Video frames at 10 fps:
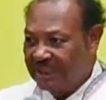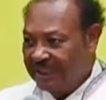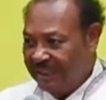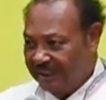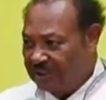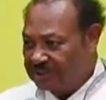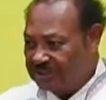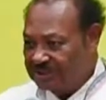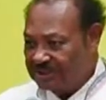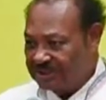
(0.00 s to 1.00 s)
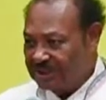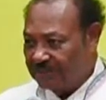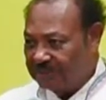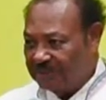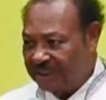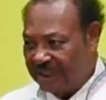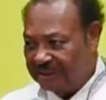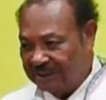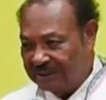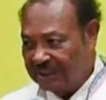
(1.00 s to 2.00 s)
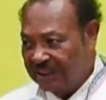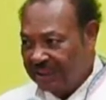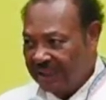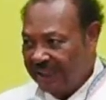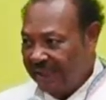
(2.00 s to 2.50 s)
and ounces and stuff like that there. And